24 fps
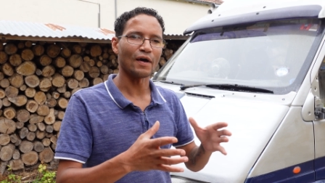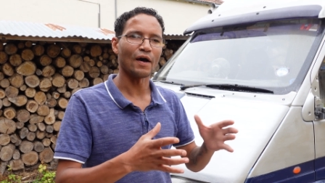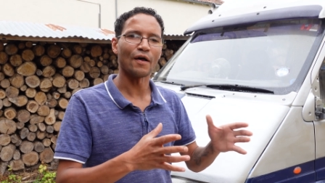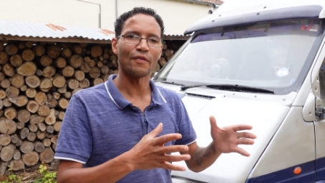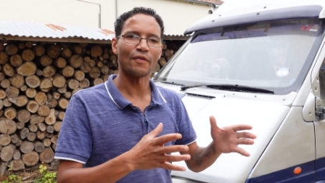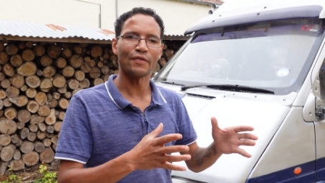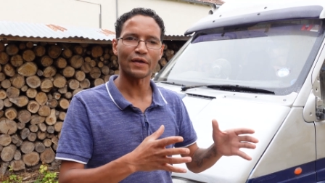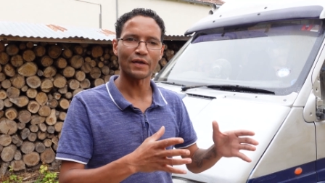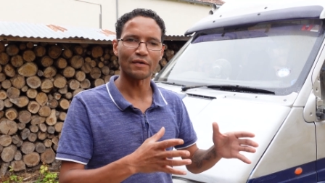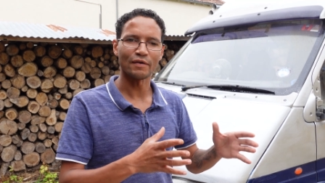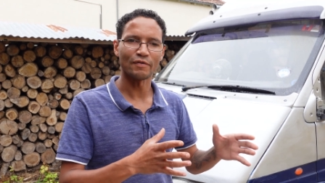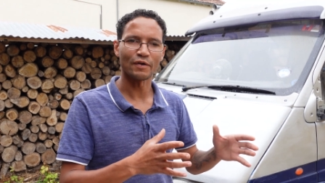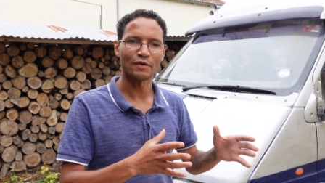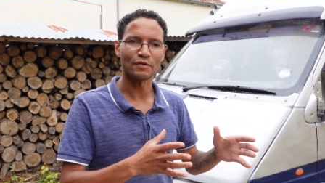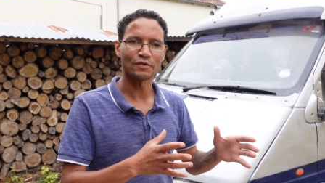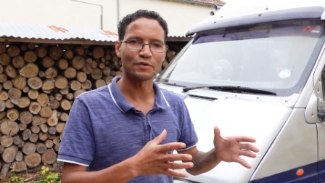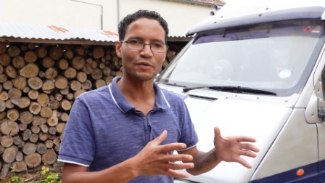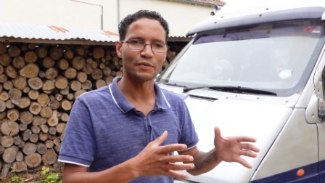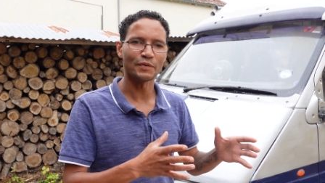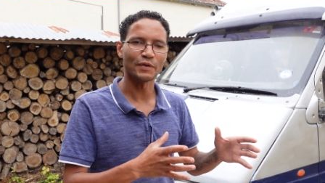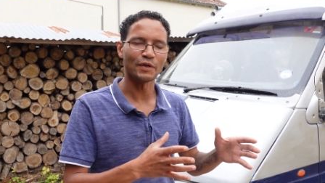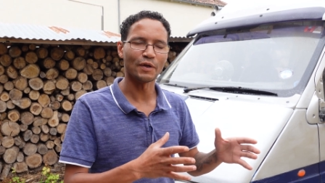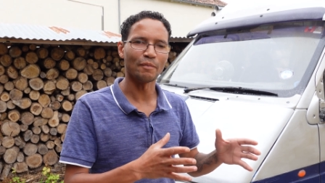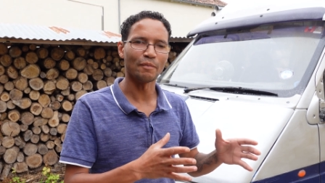I think if I was
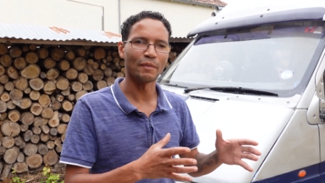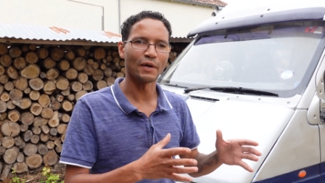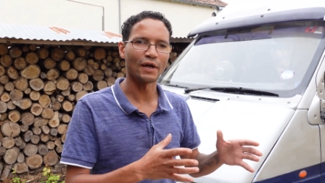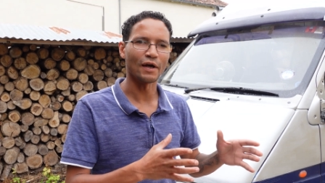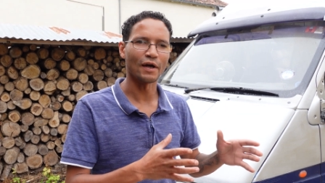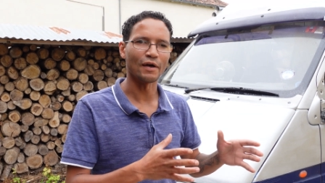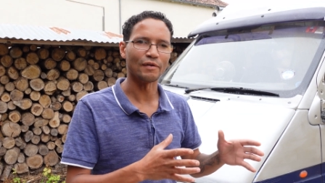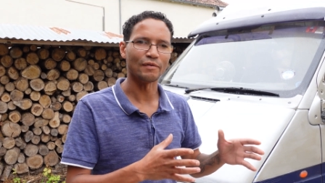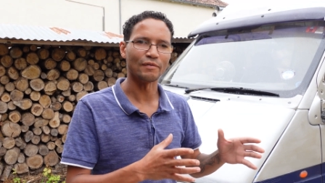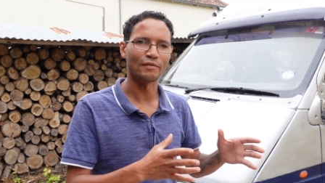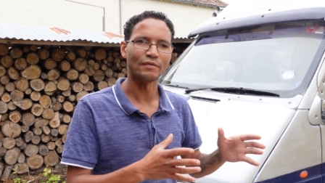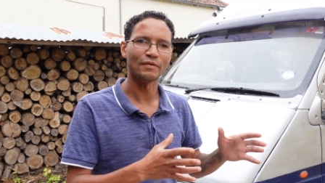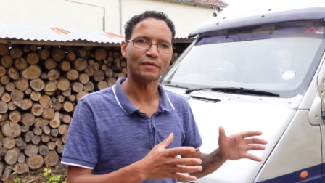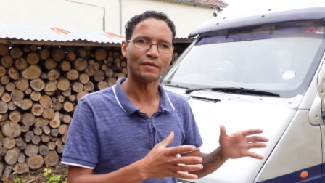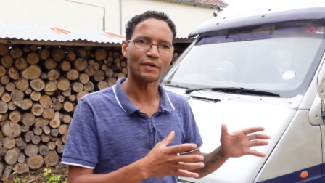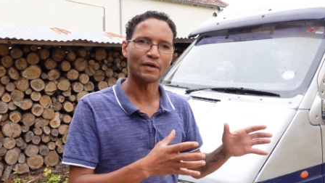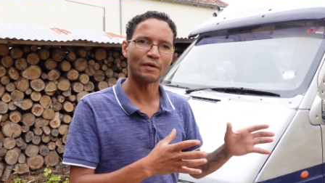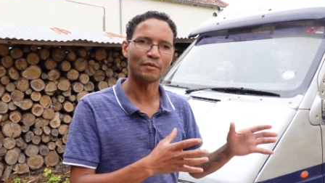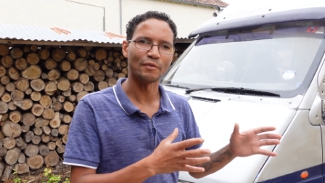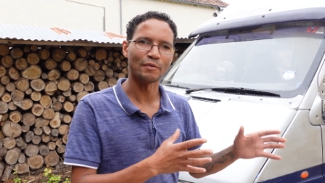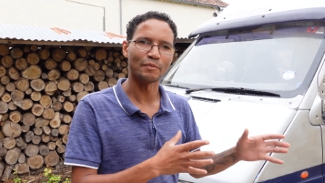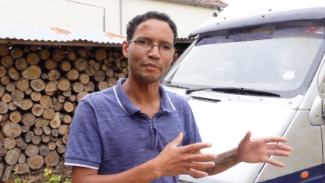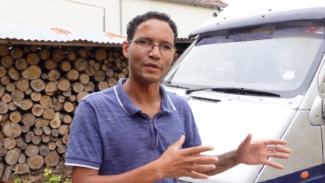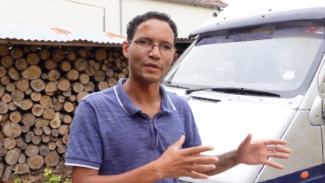doing it on my own,
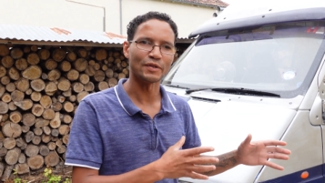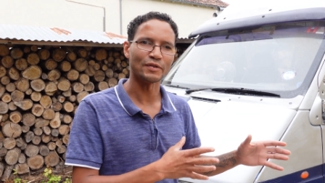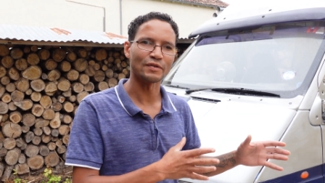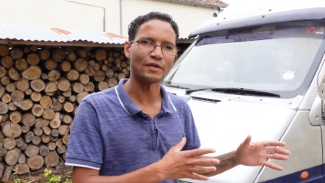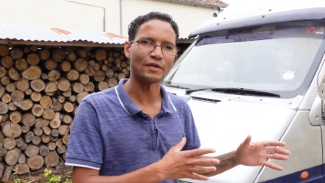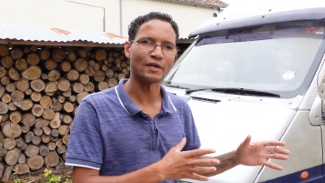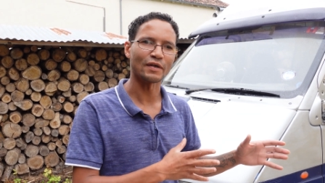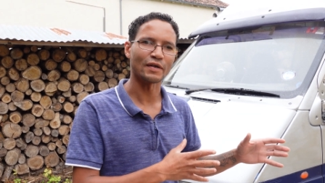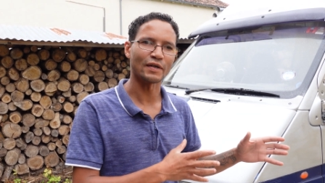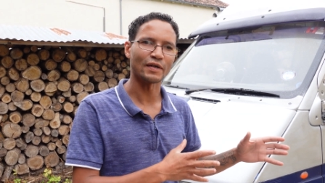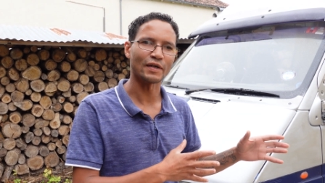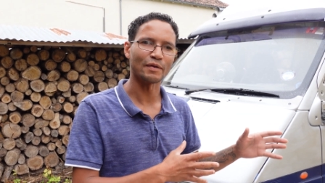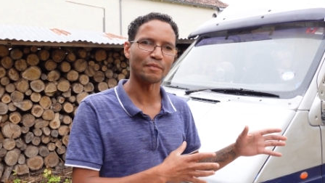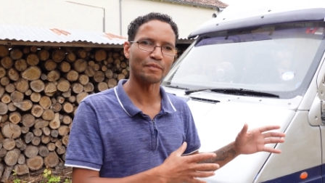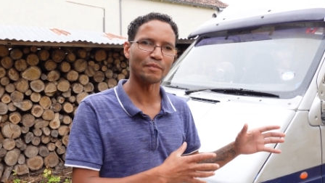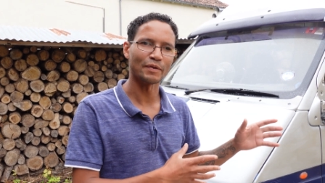I would be struggling,